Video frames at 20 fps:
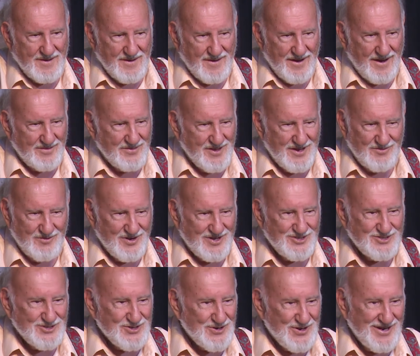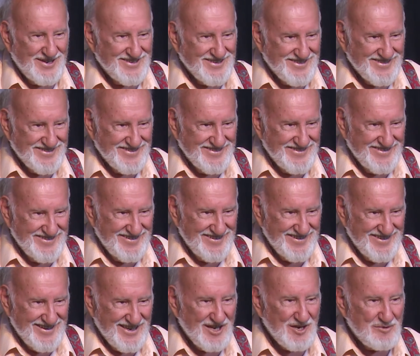And then rejoice.
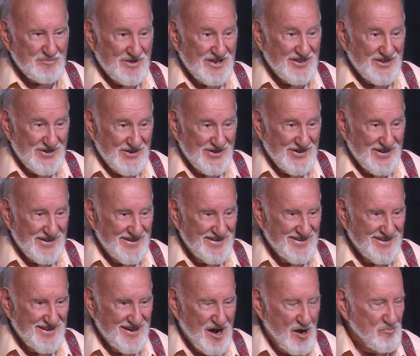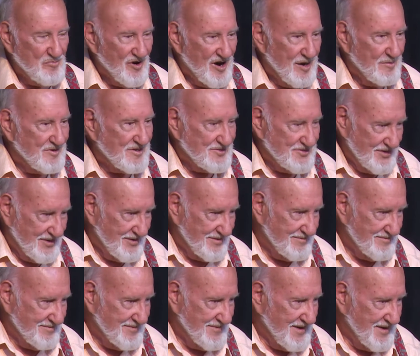It'll be good, I promise you.
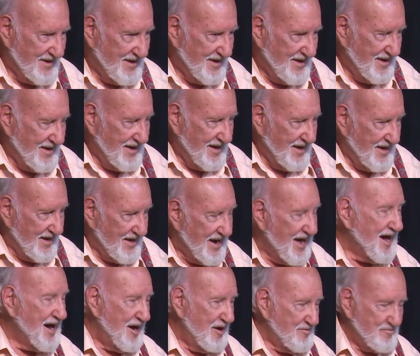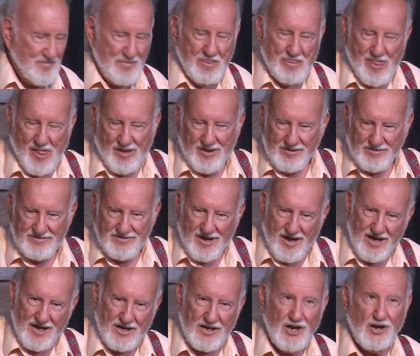Now,
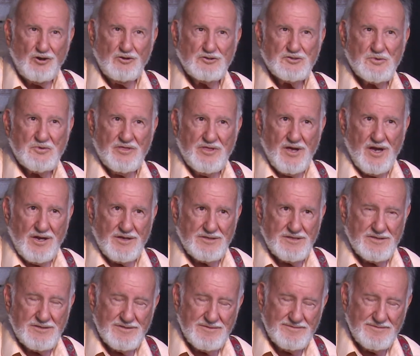I'll close with this.